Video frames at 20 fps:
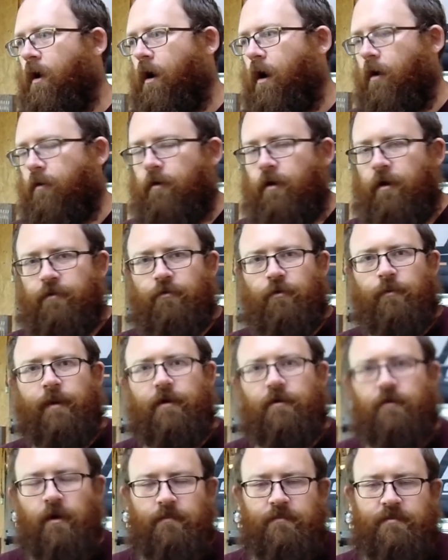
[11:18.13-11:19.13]
I'll run it through
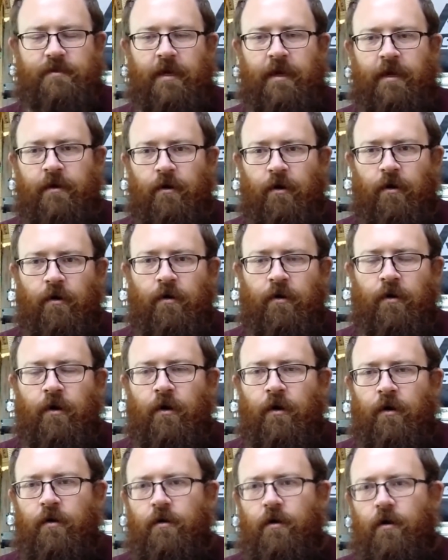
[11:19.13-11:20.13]
my drum sander.
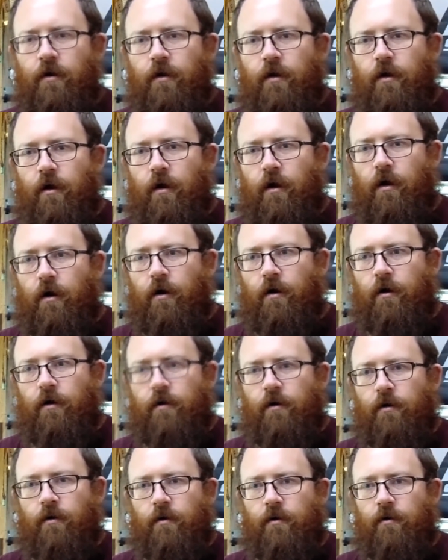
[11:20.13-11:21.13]

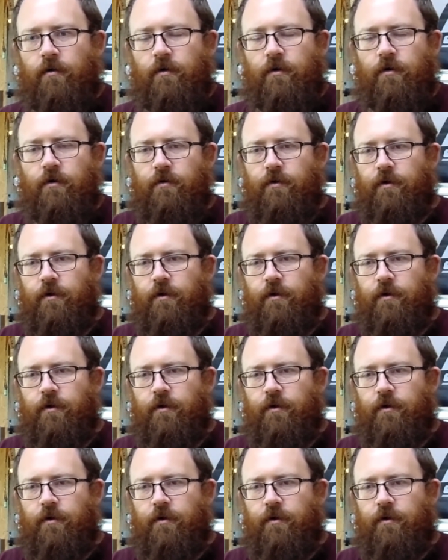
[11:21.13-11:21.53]
I'll,